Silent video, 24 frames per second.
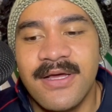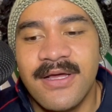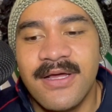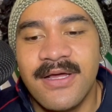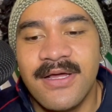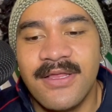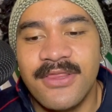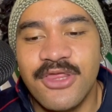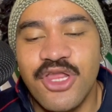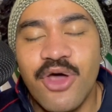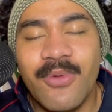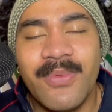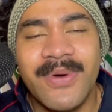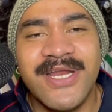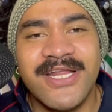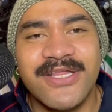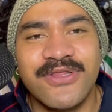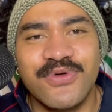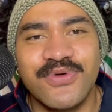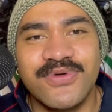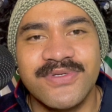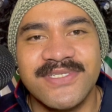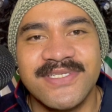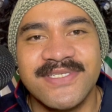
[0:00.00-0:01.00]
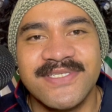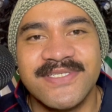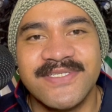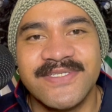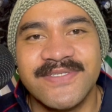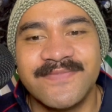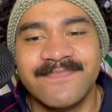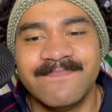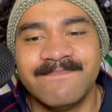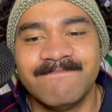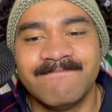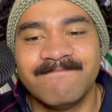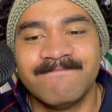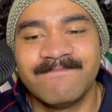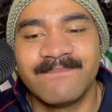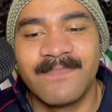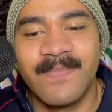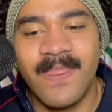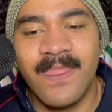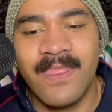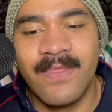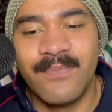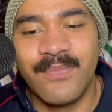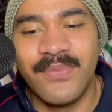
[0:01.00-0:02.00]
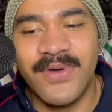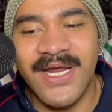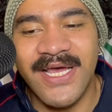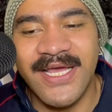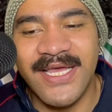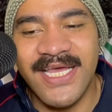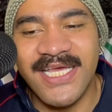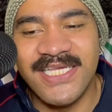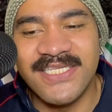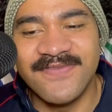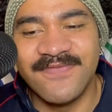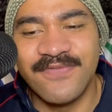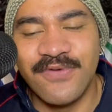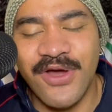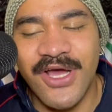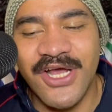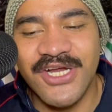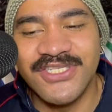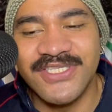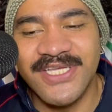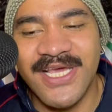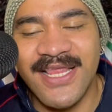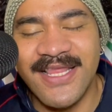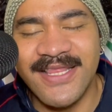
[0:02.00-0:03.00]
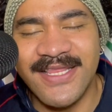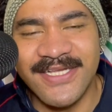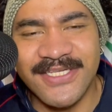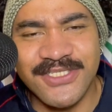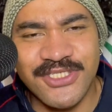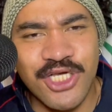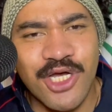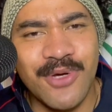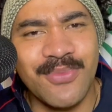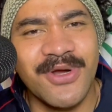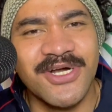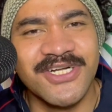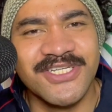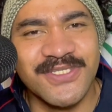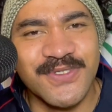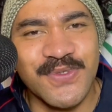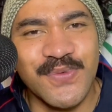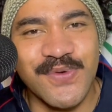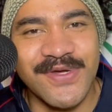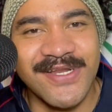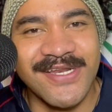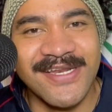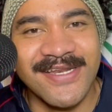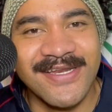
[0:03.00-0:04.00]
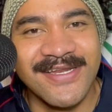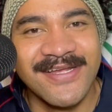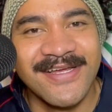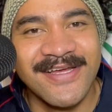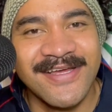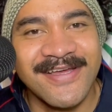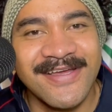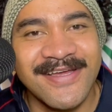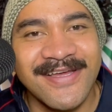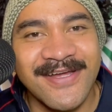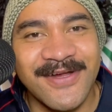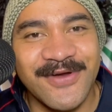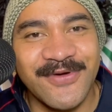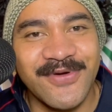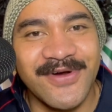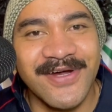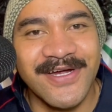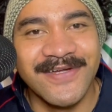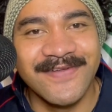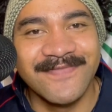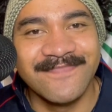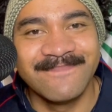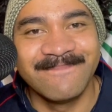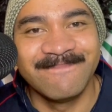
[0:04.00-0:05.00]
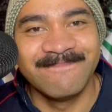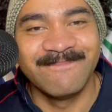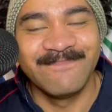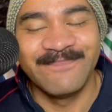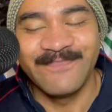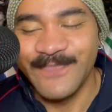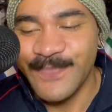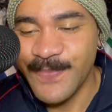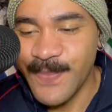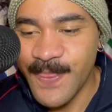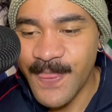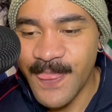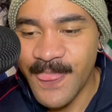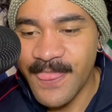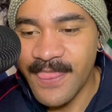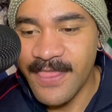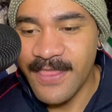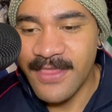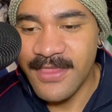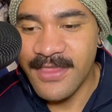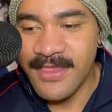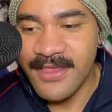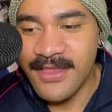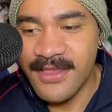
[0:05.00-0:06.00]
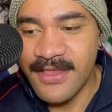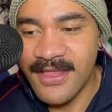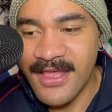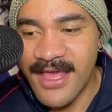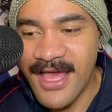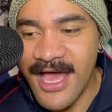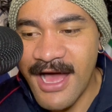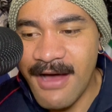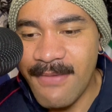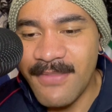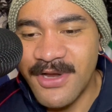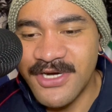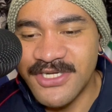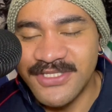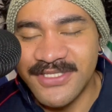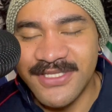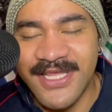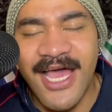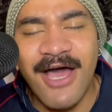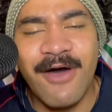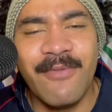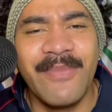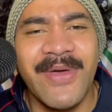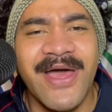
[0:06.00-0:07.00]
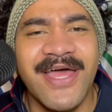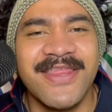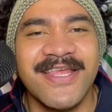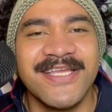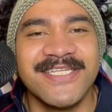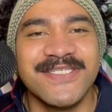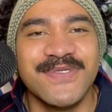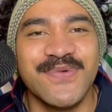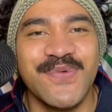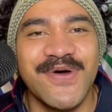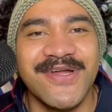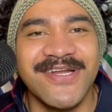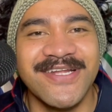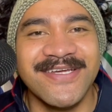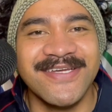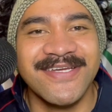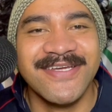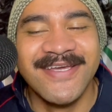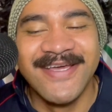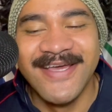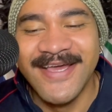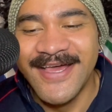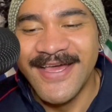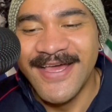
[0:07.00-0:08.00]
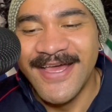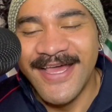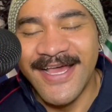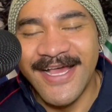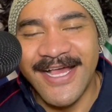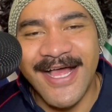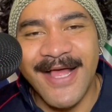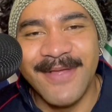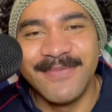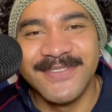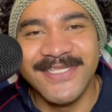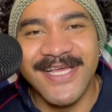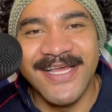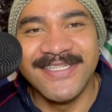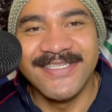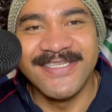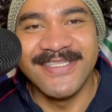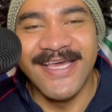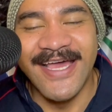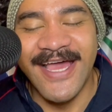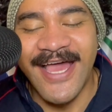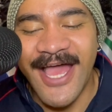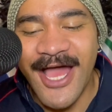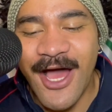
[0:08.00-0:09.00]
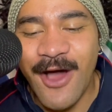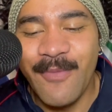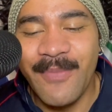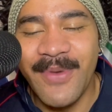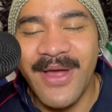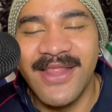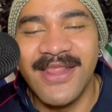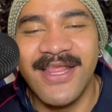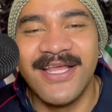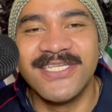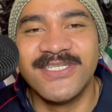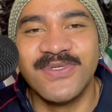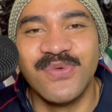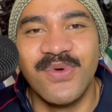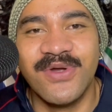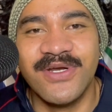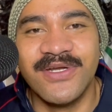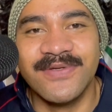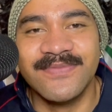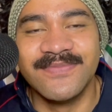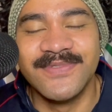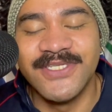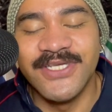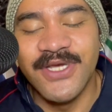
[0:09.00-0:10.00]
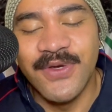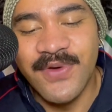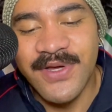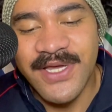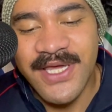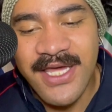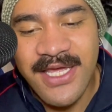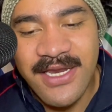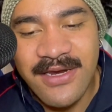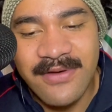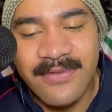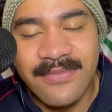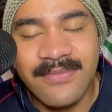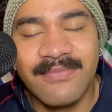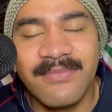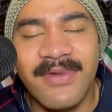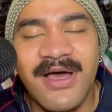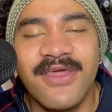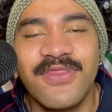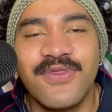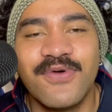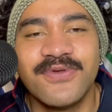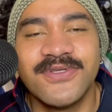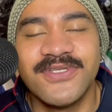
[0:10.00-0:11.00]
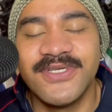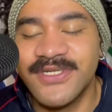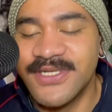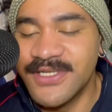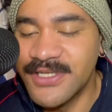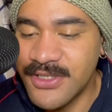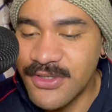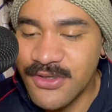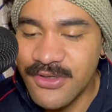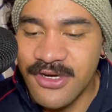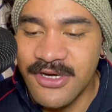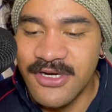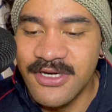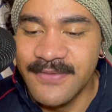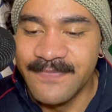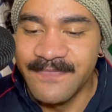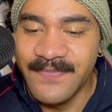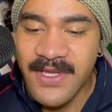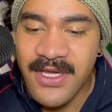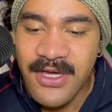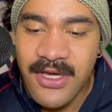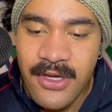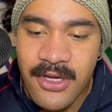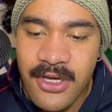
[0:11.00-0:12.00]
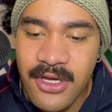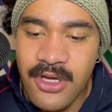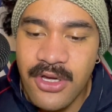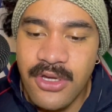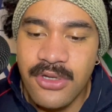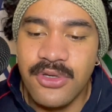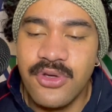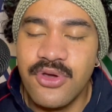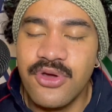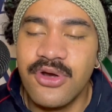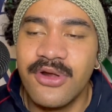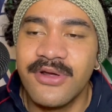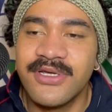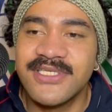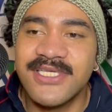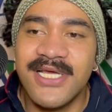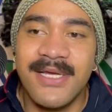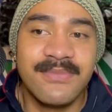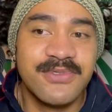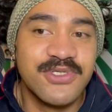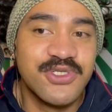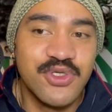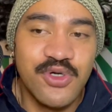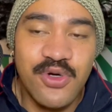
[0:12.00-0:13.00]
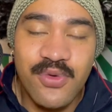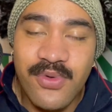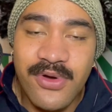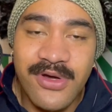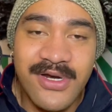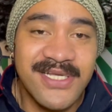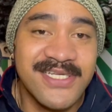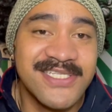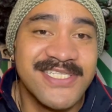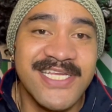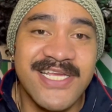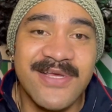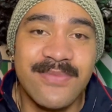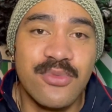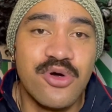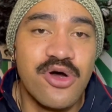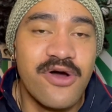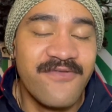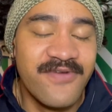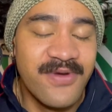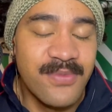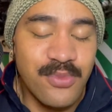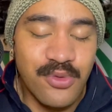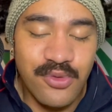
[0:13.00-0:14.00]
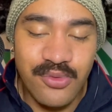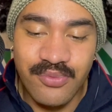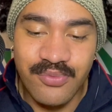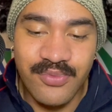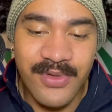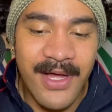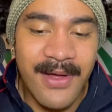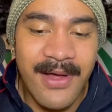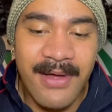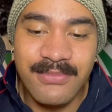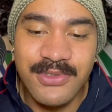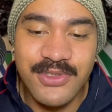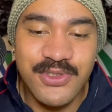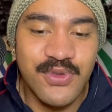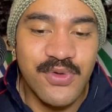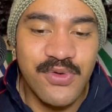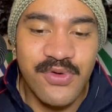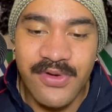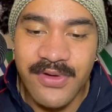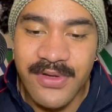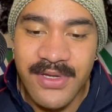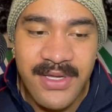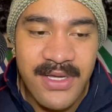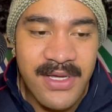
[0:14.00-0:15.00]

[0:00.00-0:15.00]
Nobody loses, but I guess for Ash Taylor, there's so much to win, right? How bad does he want it? It comes down to that. How bad does he want it? So again, my thoughts on it. Good on him. Kudos. I'm sure we're going to see more of him. I'm sure